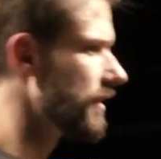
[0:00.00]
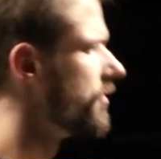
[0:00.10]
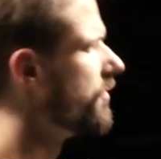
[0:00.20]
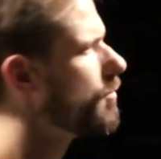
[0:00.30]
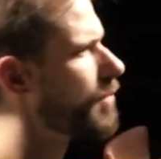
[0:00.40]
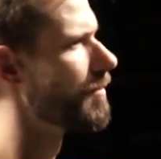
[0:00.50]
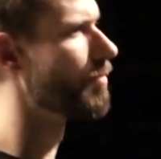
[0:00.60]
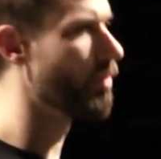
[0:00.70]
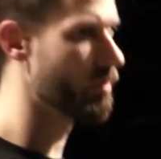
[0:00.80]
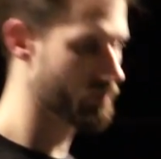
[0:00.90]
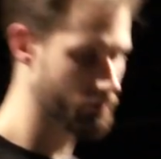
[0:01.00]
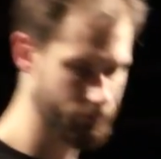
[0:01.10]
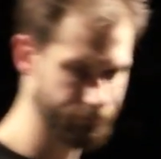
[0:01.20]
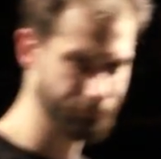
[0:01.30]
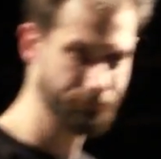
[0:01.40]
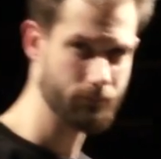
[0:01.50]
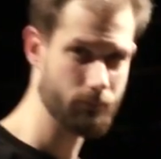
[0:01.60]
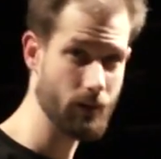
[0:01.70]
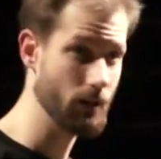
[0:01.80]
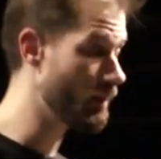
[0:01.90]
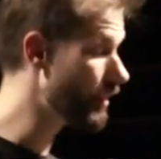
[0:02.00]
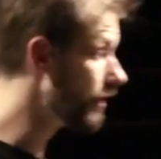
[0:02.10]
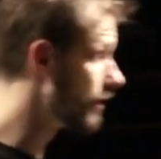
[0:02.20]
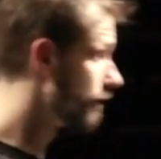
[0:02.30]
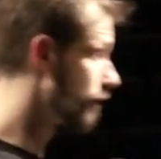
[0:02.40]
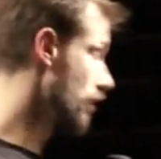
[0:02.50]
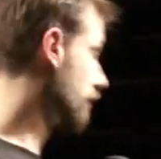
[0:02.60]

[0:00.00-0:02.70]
and that's super important for